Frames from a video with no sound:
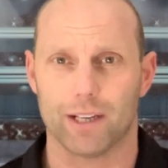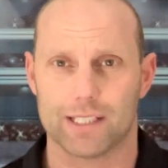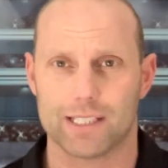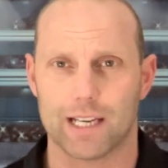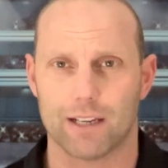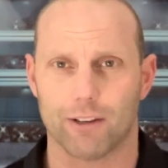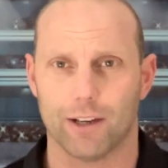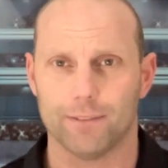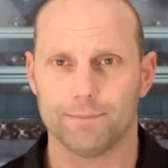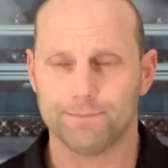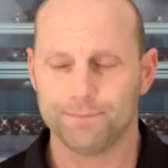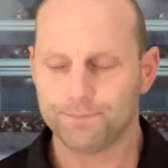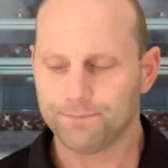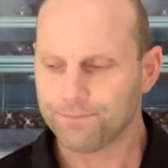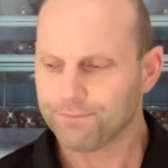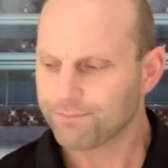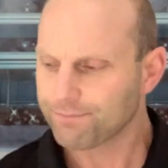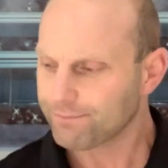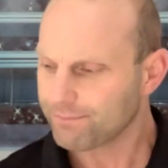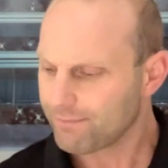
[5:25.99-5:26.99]
etc.
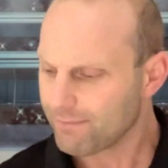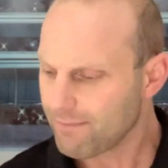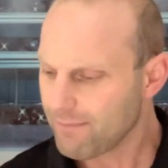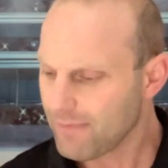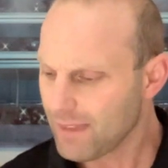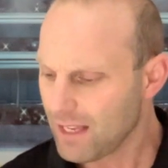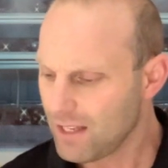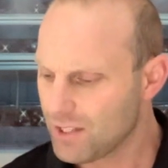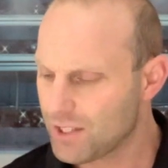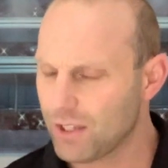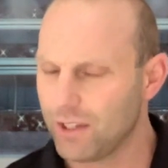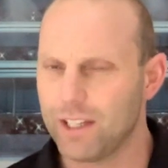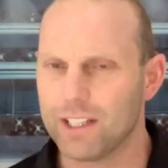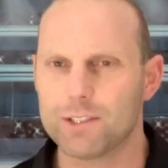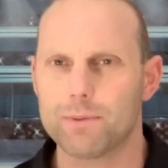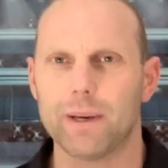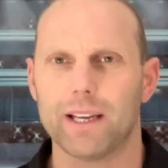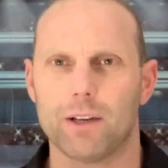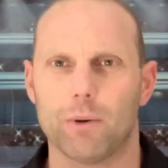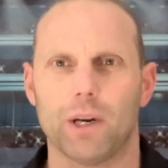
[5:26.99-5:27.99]
So
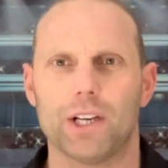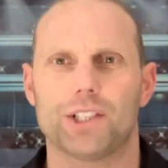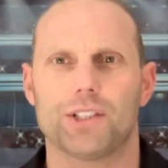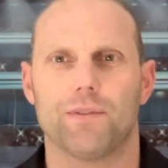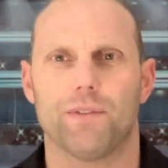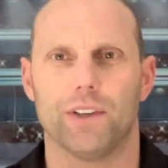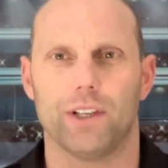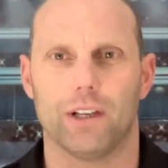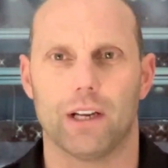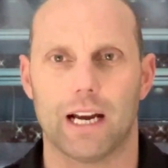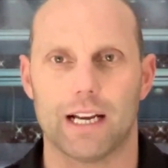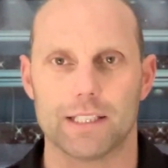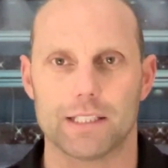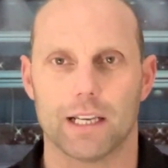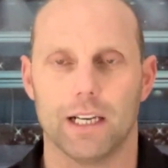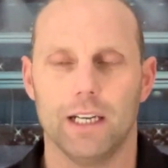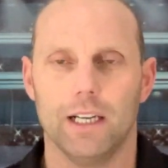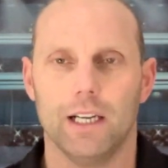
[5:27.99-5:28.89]
here's my question for you guys.